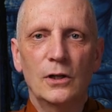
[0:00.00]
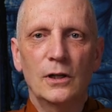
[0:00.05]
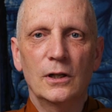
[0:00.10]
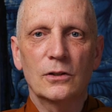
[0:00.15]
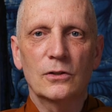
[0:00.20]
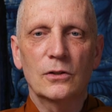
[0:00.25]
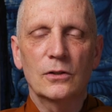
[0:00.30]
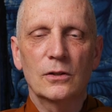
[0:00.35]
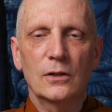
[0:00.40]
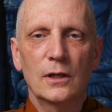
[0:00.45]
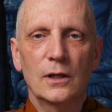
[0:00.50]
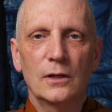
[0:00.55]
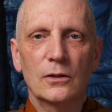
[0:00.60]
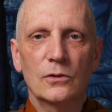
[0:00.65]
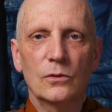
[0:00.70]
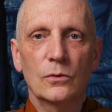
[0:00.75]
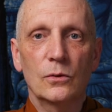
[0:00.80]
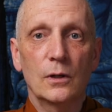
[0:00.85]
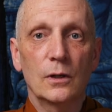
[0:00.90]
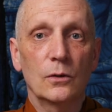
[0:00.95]

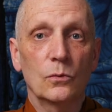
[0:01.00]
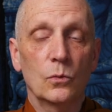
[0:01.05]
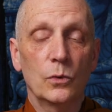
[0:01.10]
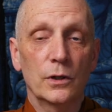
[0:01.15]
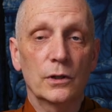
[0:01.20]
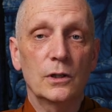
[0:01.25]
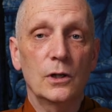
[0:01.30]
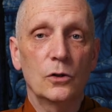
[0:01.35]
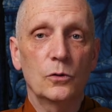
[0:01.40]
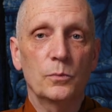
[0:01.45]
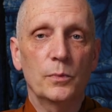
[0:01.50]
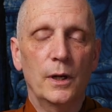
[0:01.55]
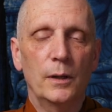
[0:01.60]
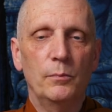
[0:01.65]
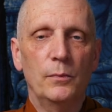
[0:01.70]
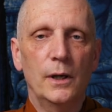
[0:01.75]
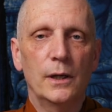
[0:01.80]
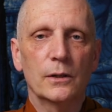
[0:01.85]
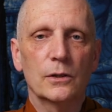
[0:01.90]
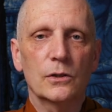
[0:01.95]
It's worked out by
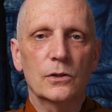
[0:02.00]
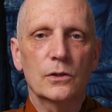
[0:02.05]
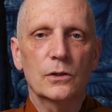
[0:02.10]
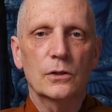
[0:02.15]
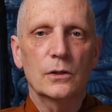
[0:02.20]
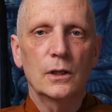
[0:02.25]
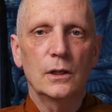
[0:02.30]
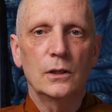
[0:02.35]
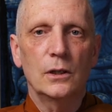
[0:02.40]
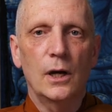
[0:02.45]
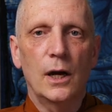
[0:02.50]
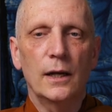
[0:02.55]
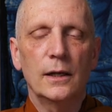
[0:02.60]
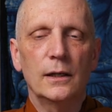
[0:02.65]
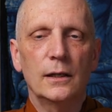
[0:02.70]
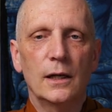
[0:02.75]
monks and not